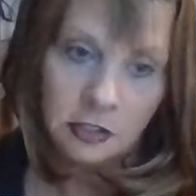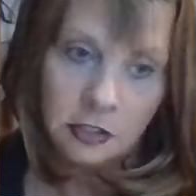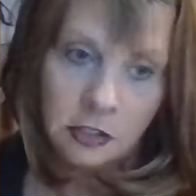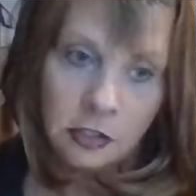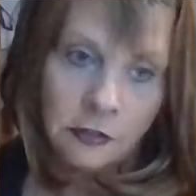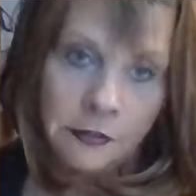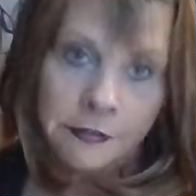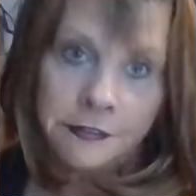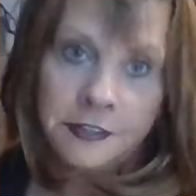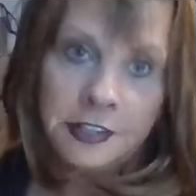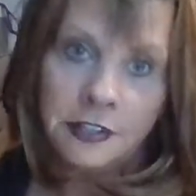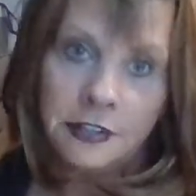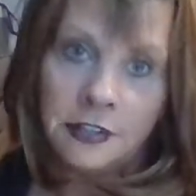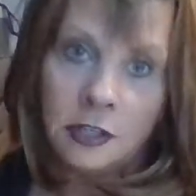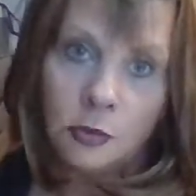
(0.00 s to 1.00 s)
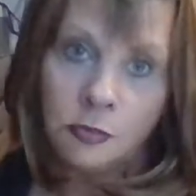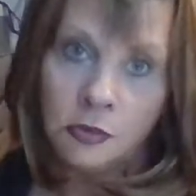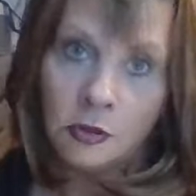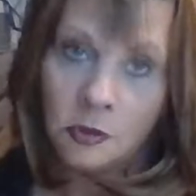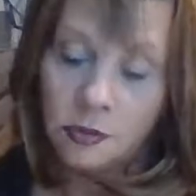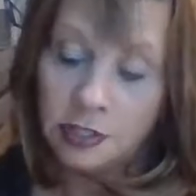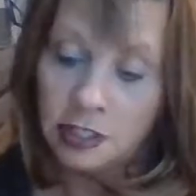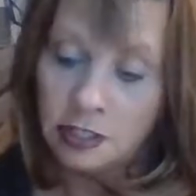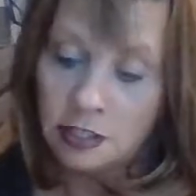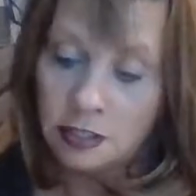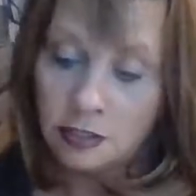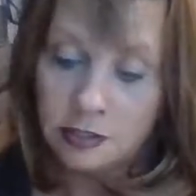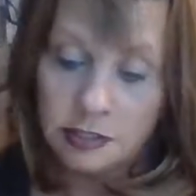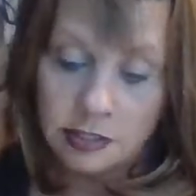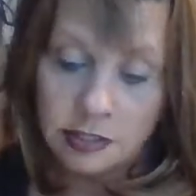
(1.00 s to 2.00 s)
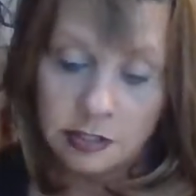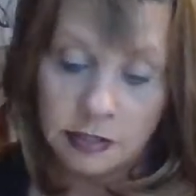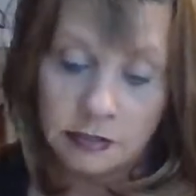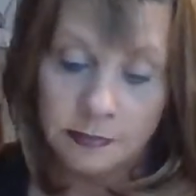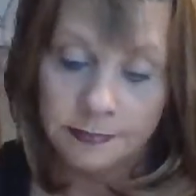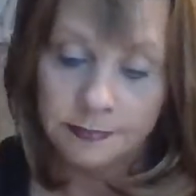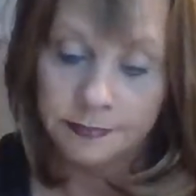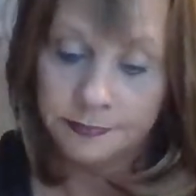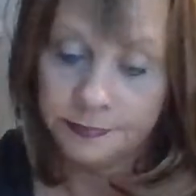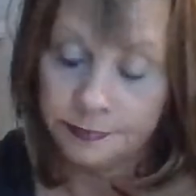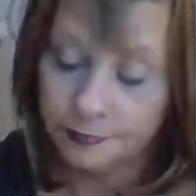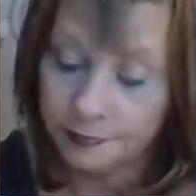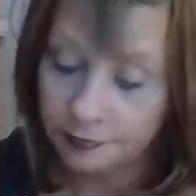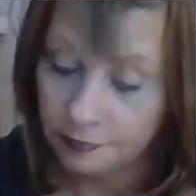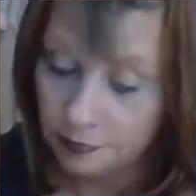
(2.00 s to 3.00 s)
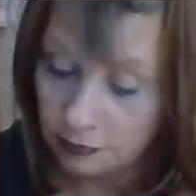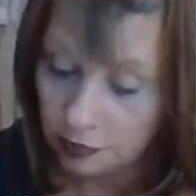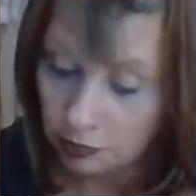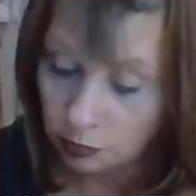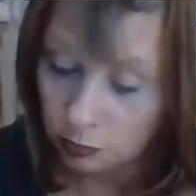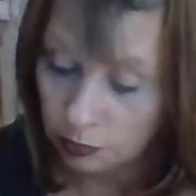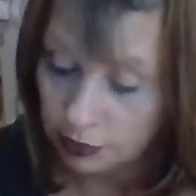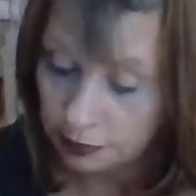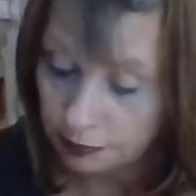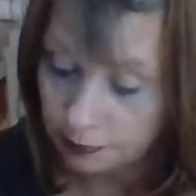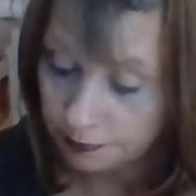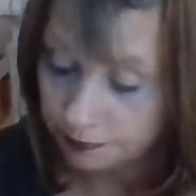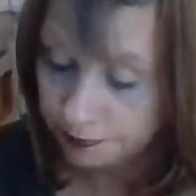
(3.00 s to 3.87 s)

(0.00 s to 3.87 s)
you'll feel their broken heart. You will.